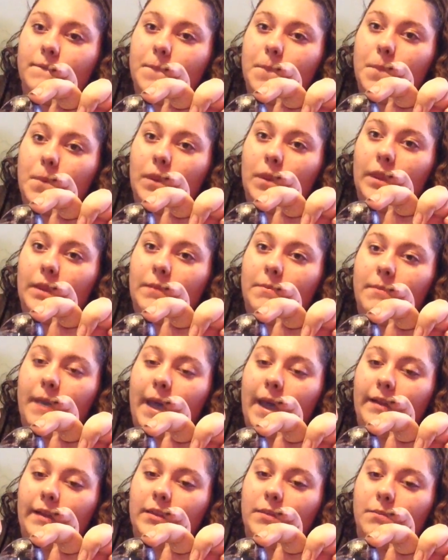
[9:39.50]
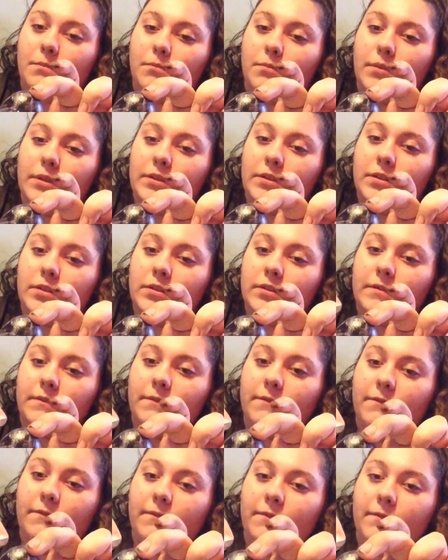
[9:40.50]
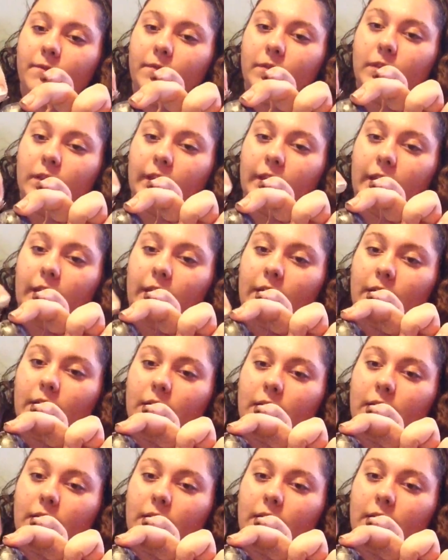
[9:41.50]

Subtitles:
pulling back the bristles, and flicking.